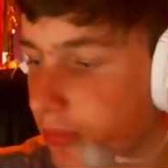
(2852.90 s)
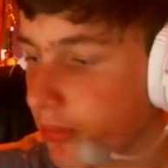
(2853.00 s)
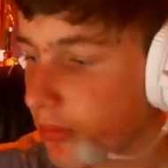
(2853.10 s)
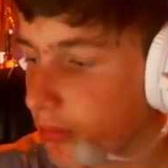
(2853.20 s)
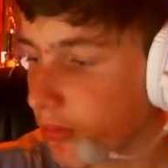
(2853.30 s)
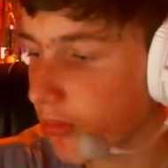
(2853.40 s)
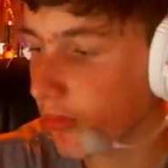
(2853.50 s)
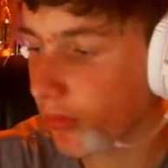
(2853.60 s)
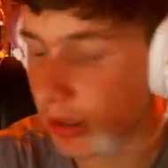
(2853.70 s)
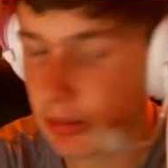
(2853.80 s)
just gonna be
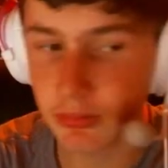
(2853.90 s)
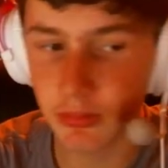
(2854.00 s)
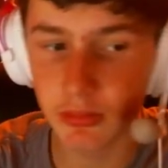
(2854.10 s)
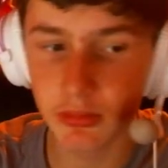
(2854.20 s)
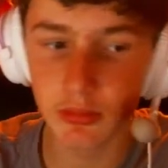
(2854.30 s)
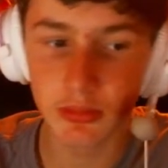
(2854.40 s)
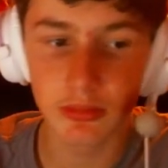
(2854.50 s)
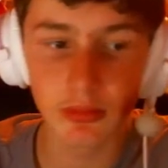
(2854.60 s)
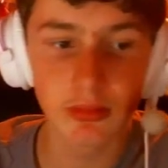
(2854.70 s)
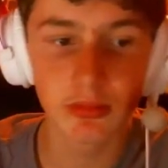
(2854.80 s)
like
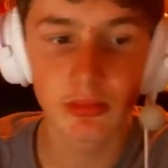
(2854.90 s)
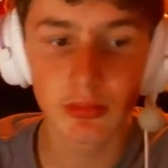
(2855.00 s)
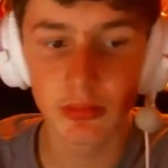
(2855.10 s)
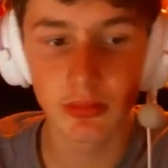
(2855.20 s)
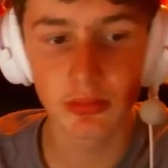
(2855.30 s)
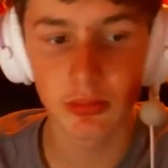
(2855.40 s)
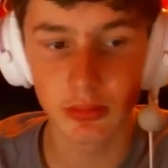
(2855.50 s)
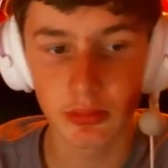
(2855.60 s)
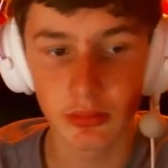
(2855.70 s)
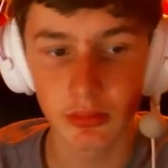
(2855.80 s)
versus
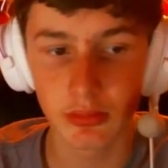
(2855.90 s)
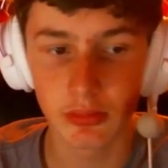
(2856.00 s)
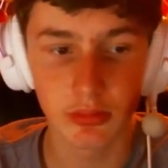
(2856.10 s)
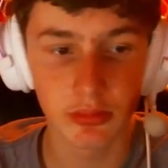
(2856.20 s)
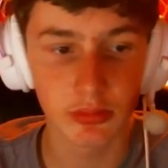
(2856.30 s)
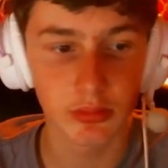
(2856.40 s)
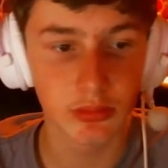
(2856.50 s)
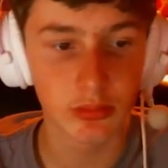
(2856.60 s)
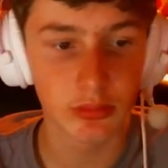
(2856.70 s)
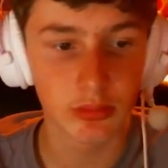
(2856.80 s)
High, who we don't even
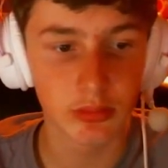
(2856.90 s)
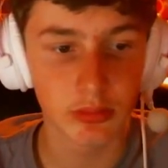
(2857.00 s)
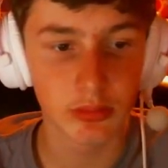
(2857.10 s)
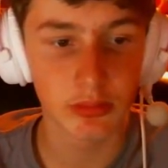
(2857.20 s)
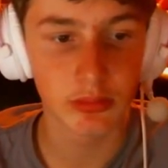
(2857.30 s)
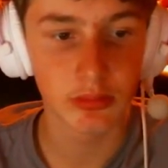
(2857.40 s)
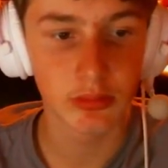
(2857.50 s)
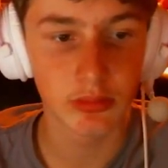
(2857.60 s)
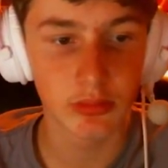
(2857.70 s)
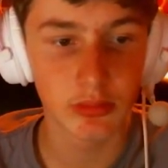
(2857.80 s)
know is a
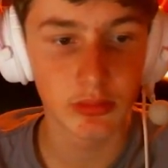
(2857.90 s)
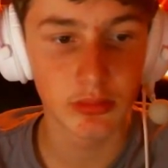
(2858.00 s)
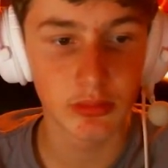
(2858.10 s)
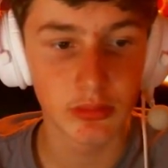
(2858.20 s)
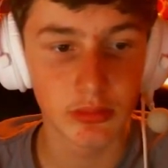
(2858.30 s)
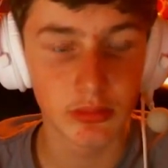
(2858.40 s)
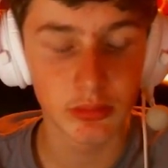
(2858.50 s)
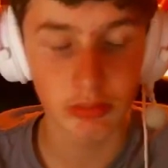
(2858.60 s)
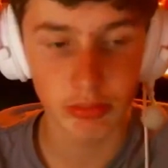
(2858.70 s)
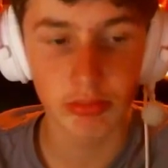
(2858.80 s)
good support
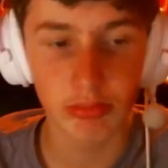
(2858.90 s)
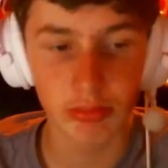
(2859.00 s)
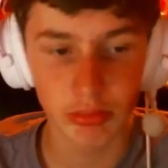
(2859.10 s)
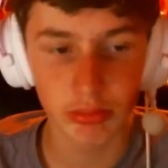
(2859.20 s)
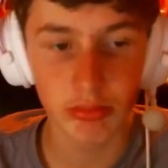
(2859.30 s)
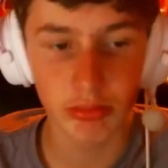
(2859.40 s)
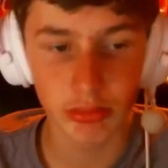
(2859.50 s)
yet. So